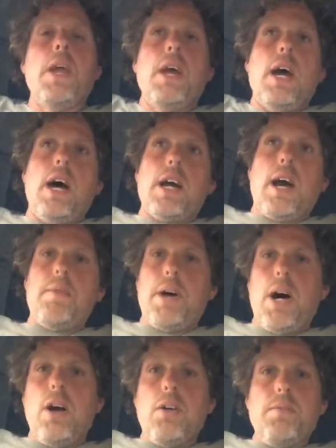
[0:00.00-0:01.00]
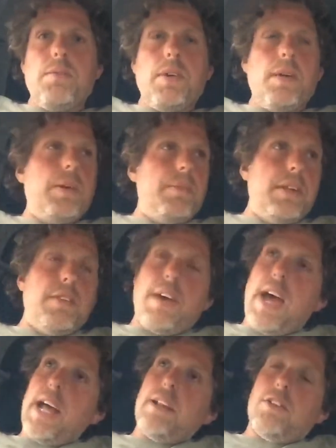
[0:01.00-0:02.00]
I come home, I put them in the
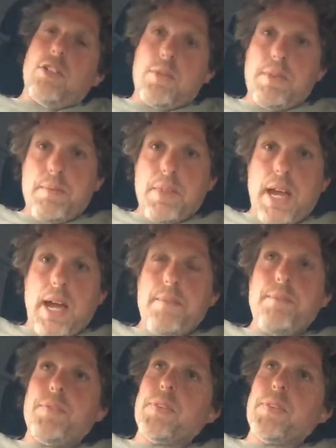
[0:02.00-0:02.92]
van, took them up there.